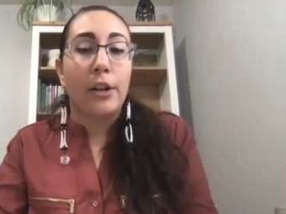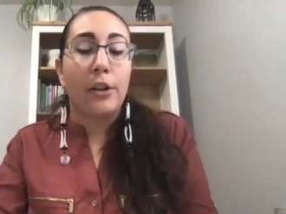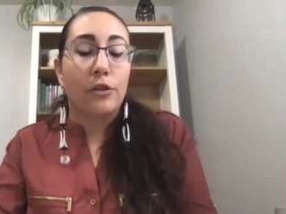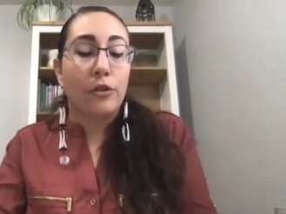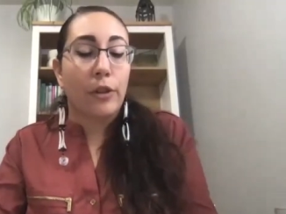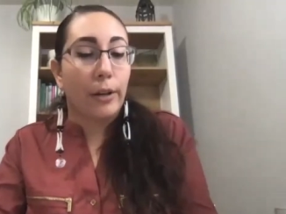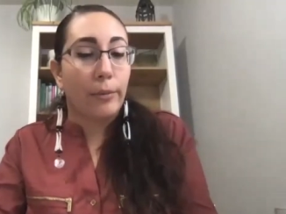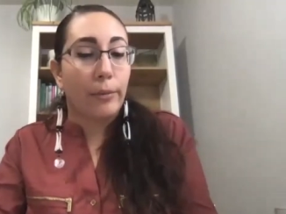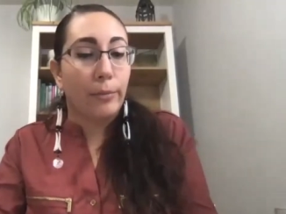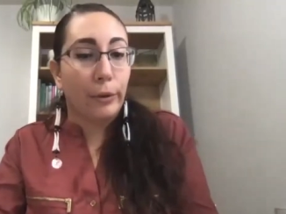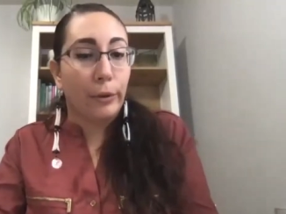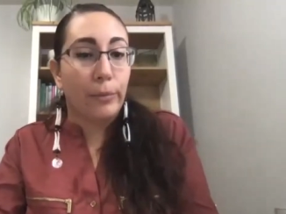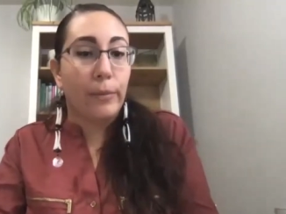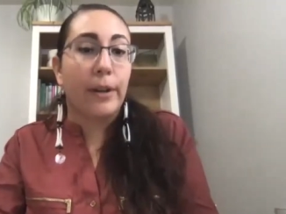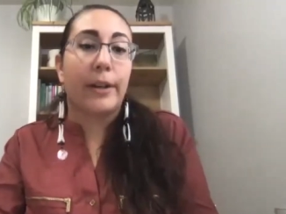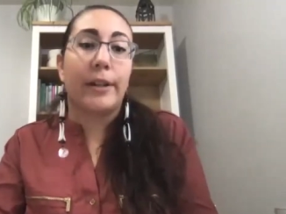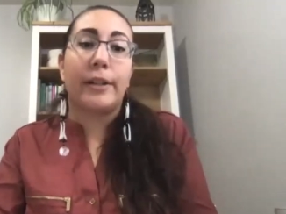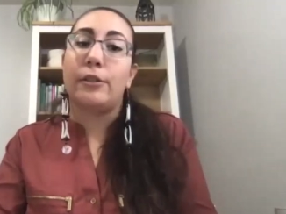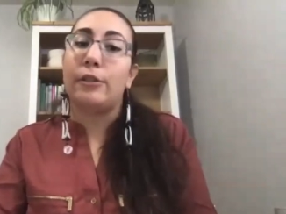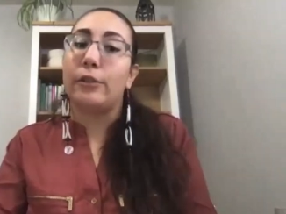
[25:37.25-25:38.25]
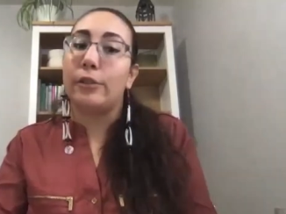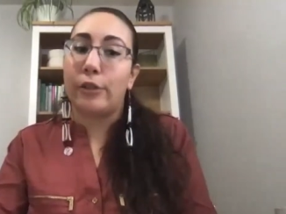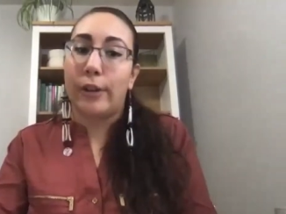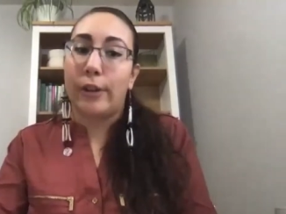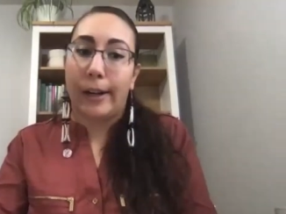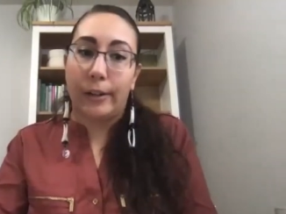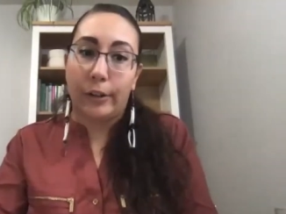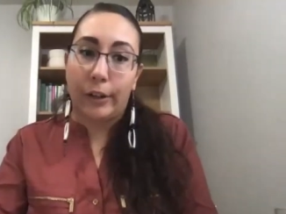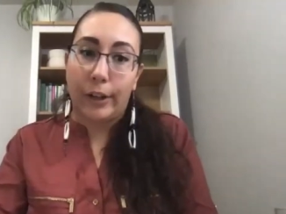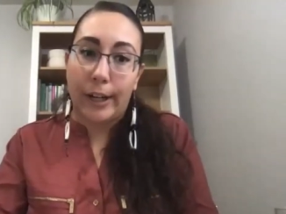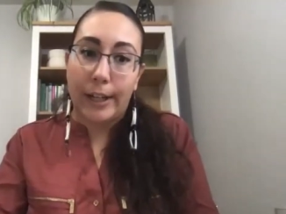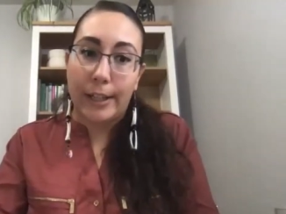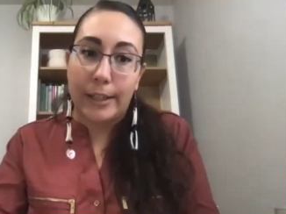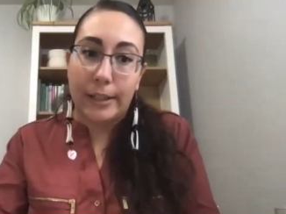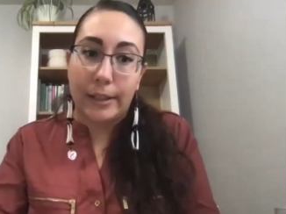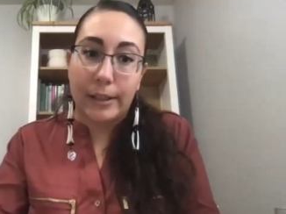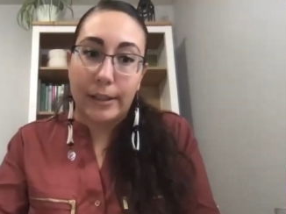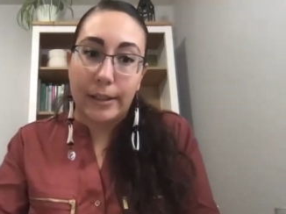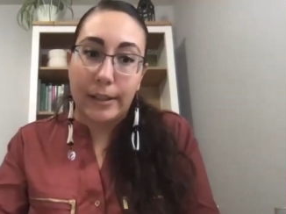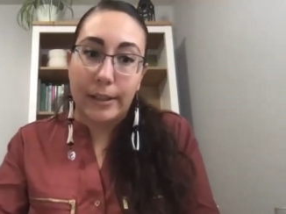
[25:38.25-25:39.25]
dried blueberries or dried
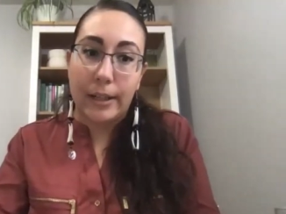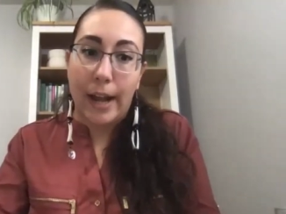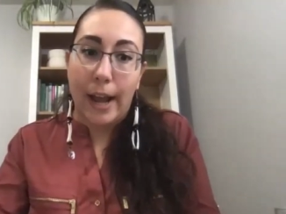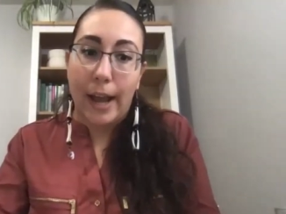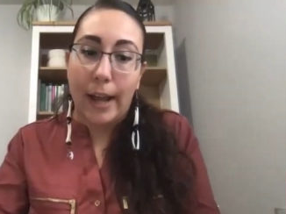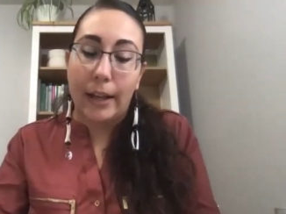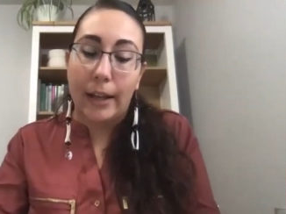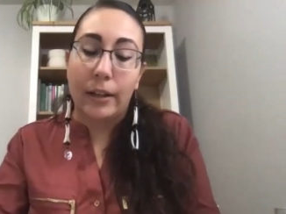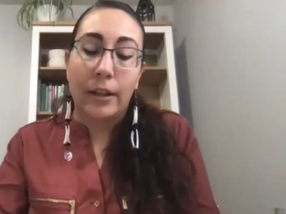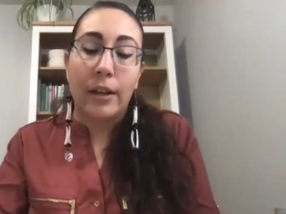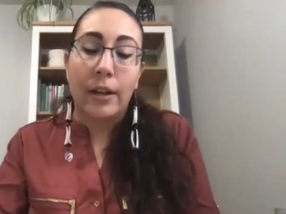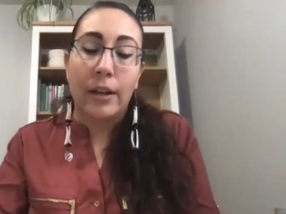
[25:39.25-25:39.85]
craisins today.